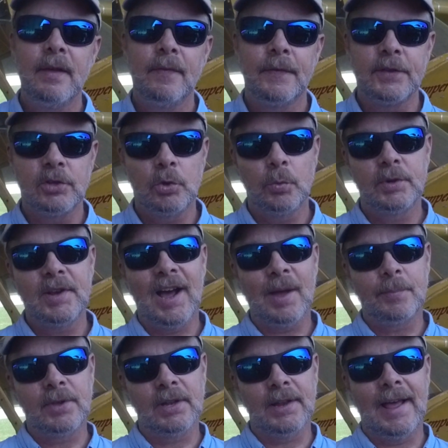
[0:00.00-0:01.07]
that you would
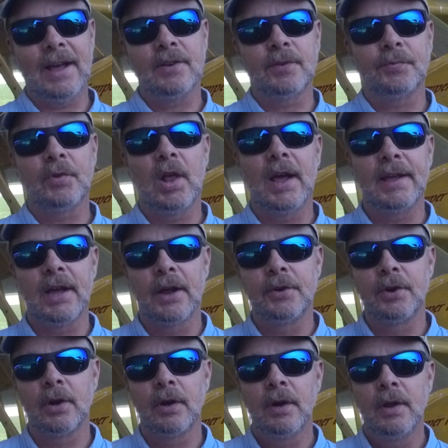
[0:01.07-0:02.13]
not be allowed to fly
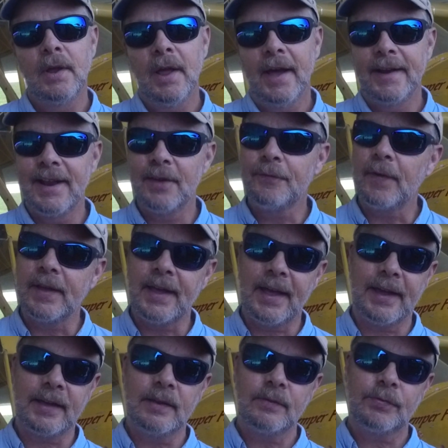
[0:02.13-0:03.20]
under an
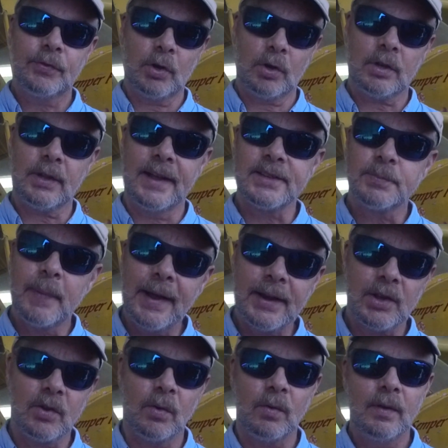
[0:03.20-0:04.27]
FAA third-class
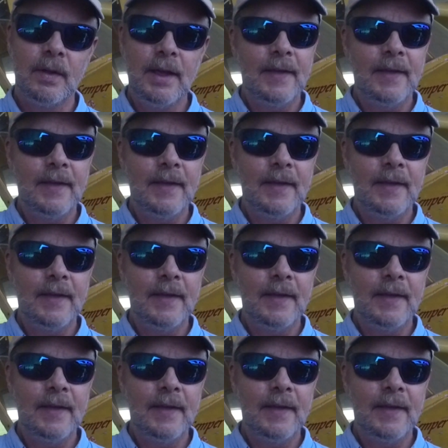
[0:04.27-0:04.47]
medical.